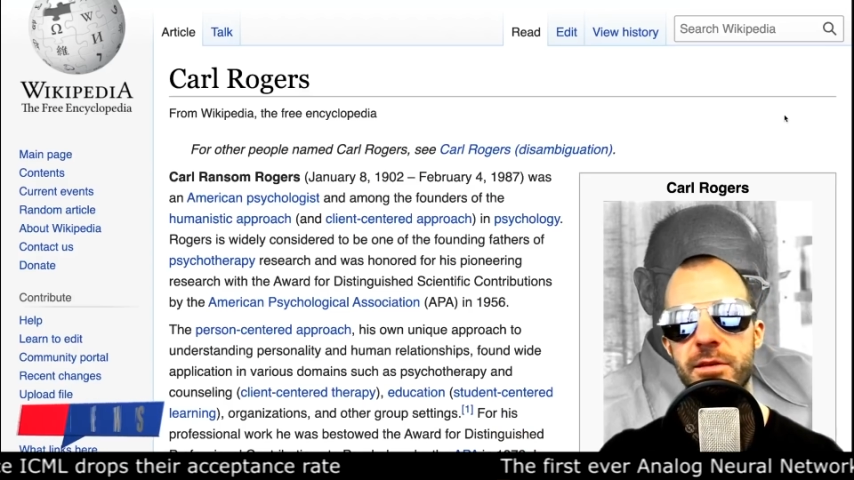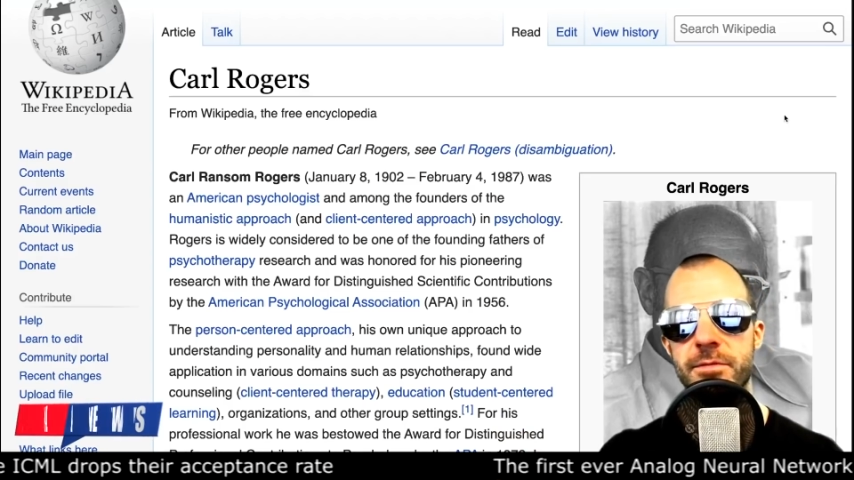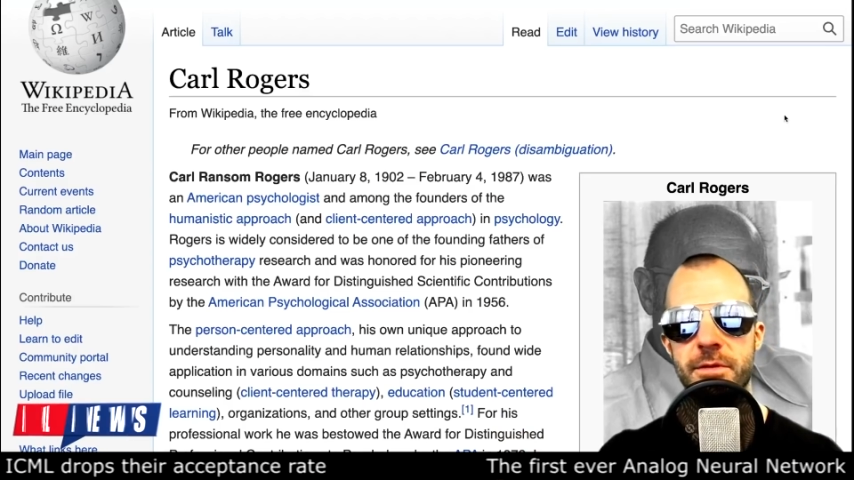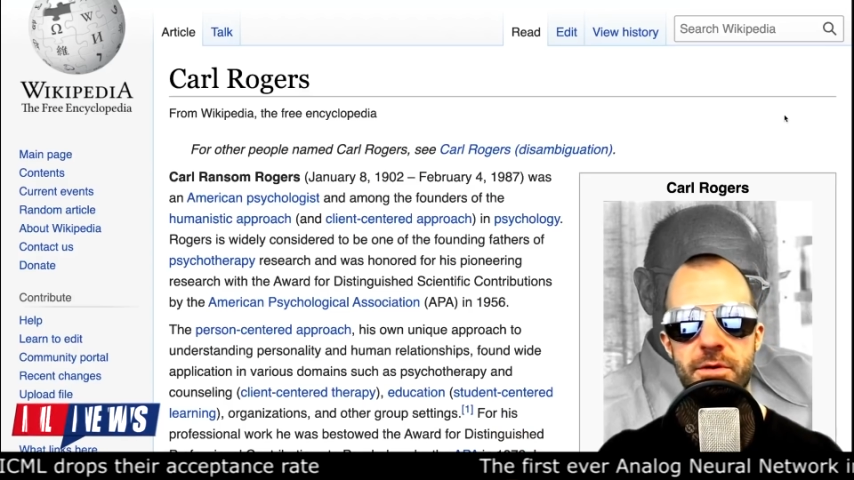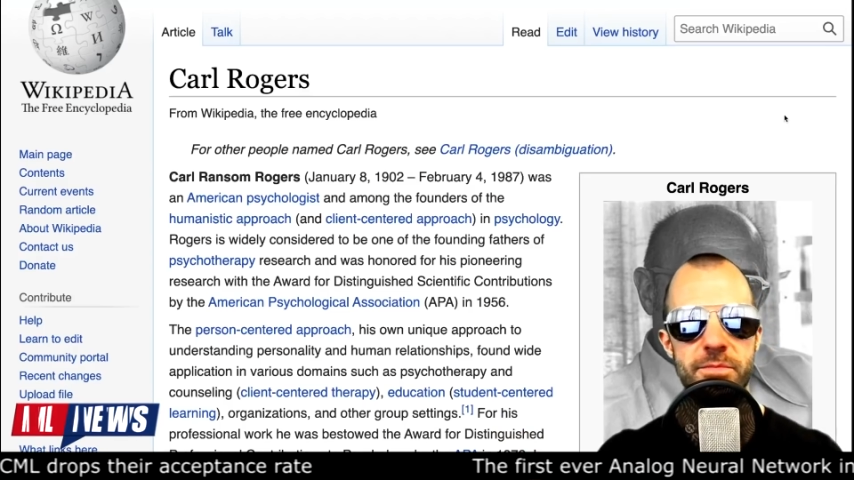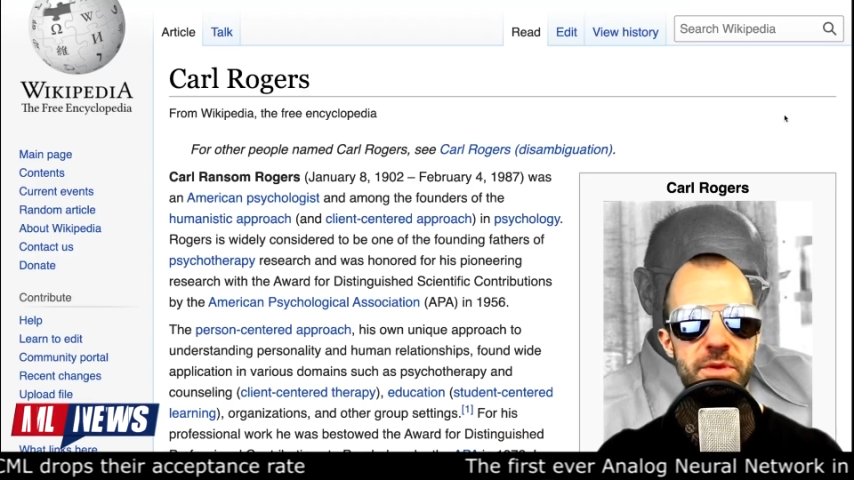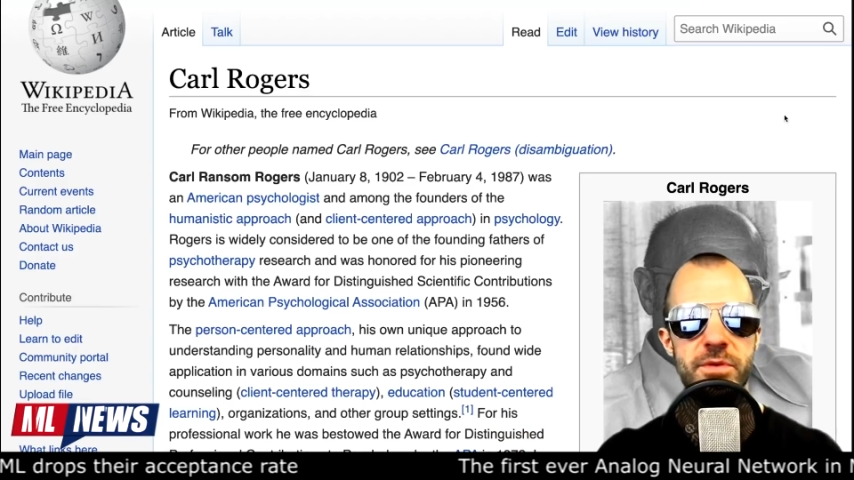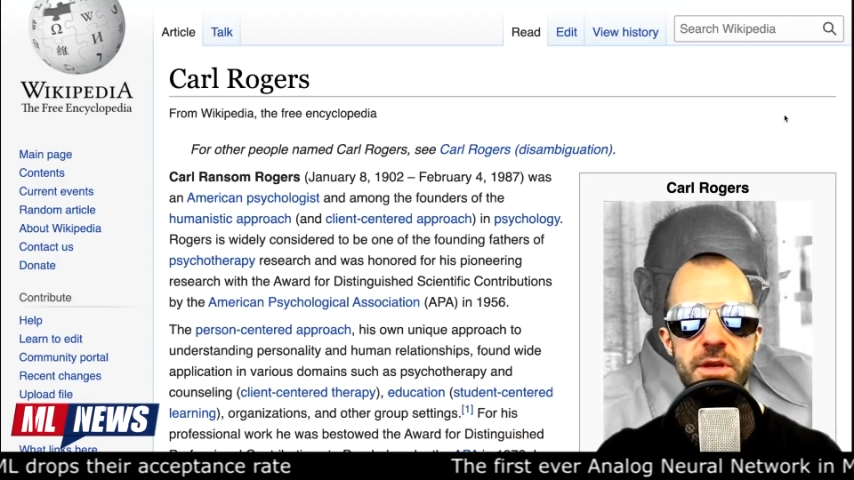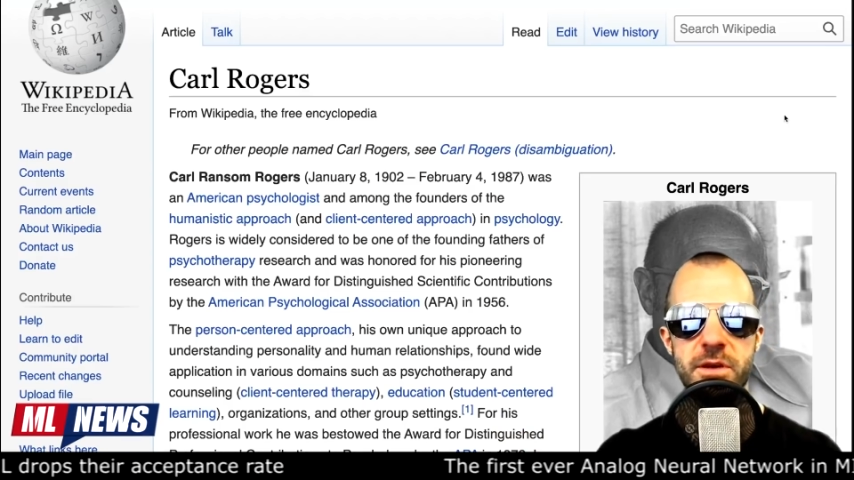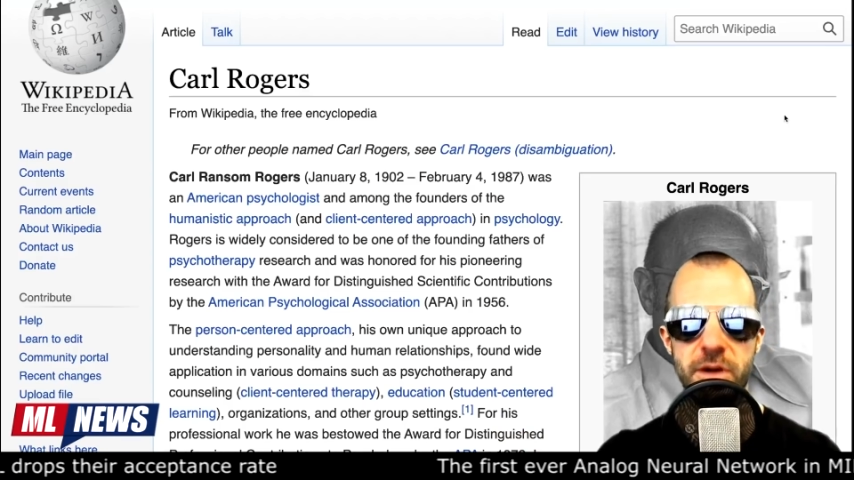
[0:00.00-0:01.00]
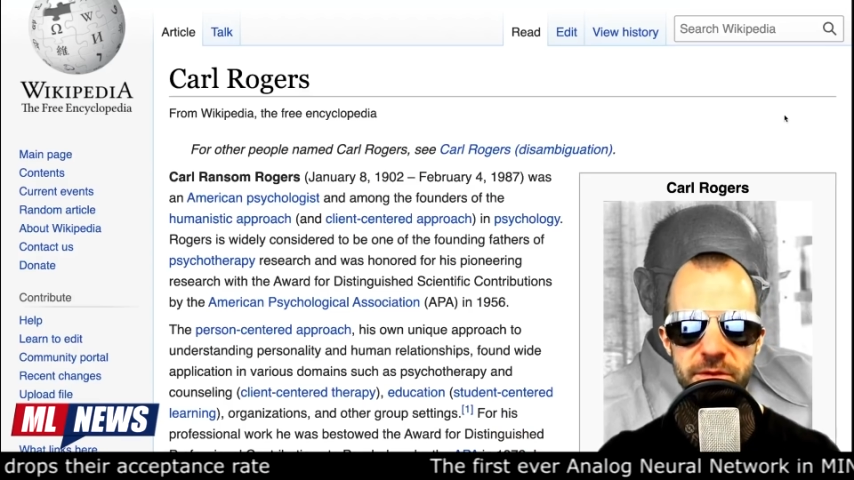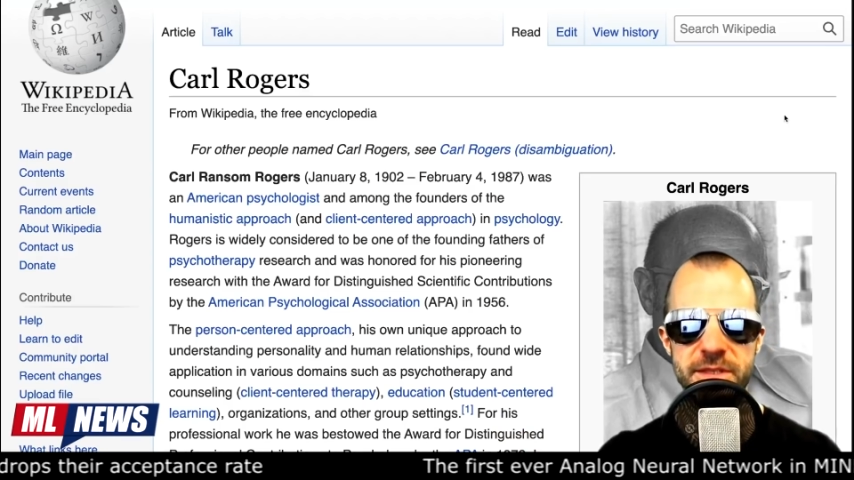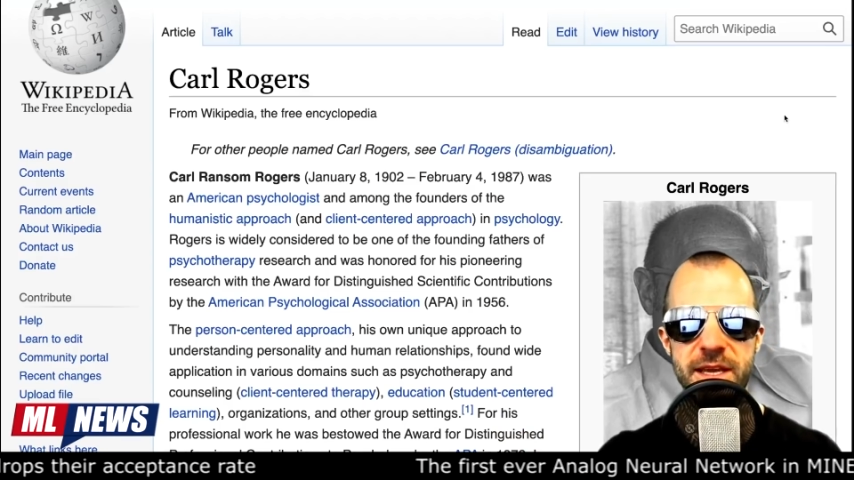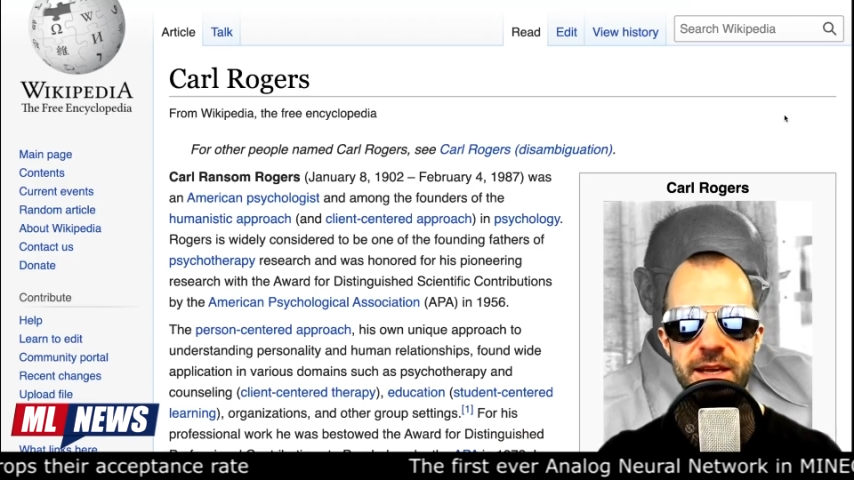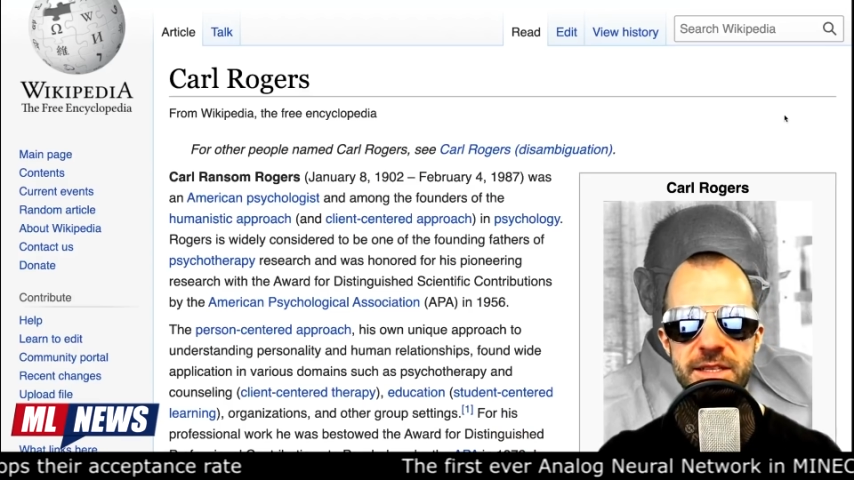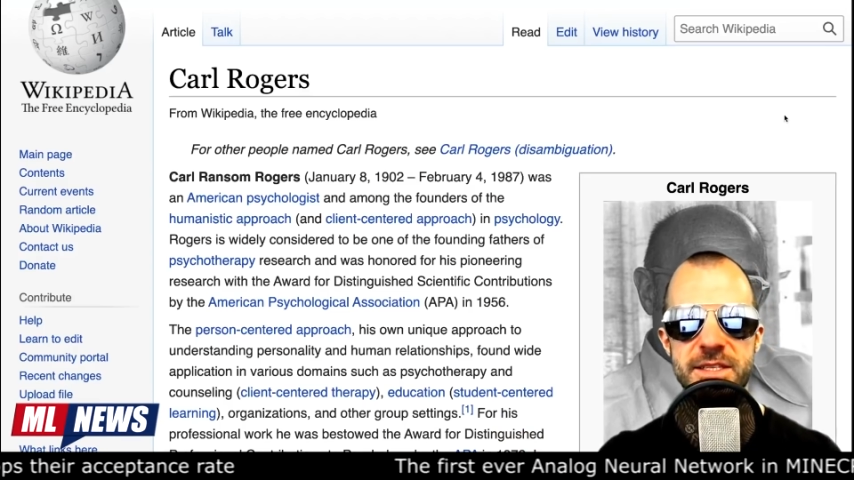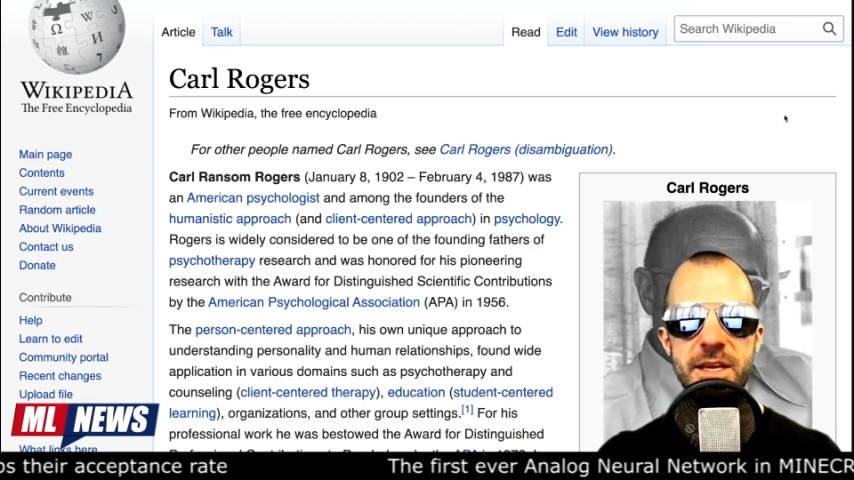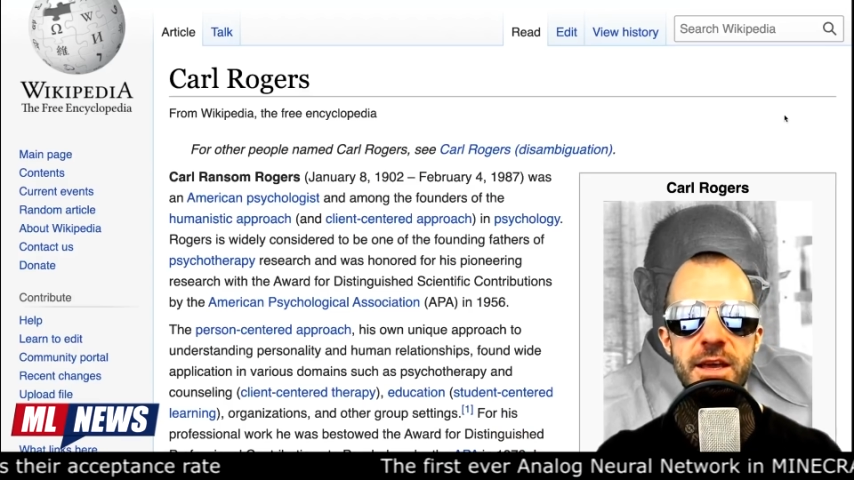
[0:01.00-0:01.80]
therapeutic context